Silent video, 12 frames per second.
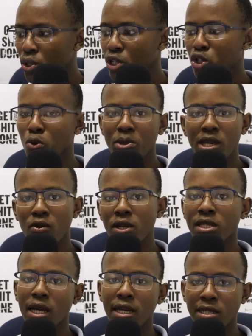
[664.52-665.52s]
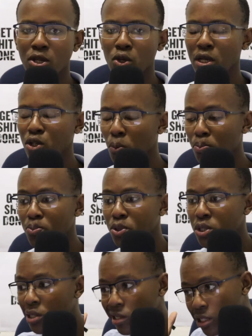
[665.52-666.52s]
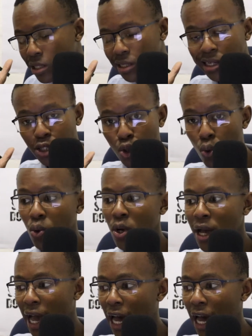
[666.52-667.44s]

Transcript: to be irritating. You need to do